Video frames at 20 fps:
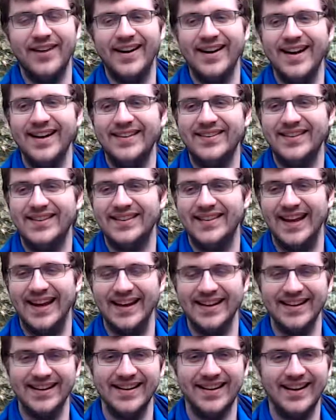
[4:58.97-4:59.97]

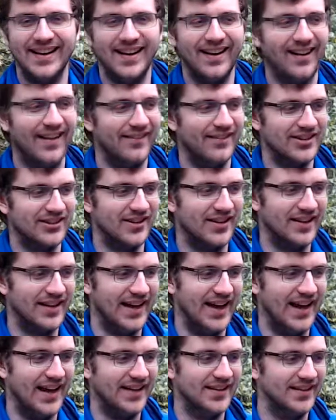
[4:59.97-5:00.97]
interesting. Having a lot of
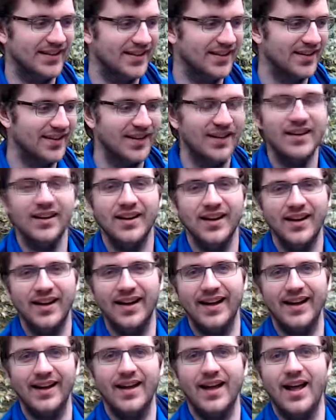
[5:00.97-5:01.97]
gas.
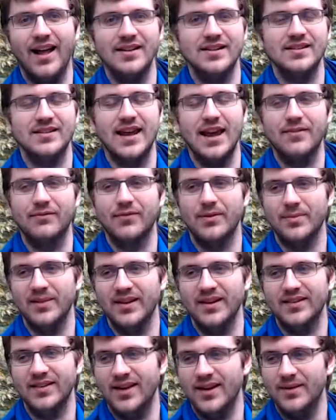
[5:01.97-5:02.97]
I, I just came from the
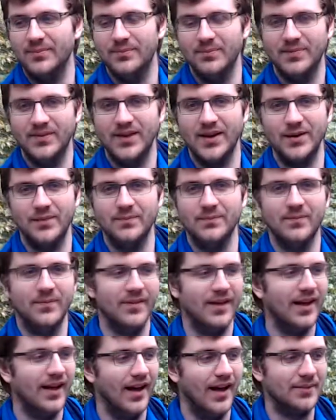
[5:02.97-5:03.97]
exam, so I'm
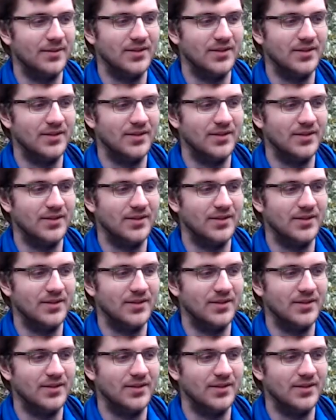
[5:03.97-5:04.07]
I'm just